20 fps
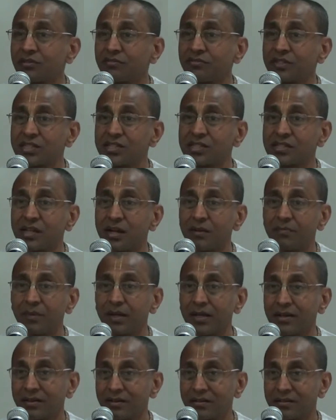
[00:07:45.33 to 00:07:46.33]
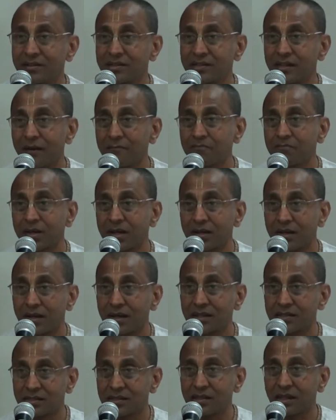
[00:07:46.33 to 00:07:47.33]
of a serpent,
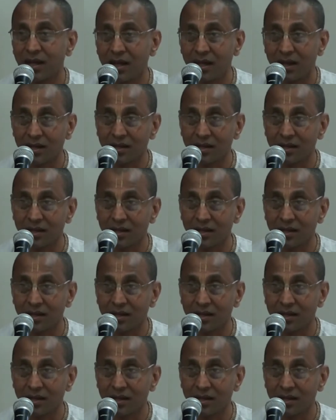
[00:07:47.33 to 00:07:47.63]
sarpakasta,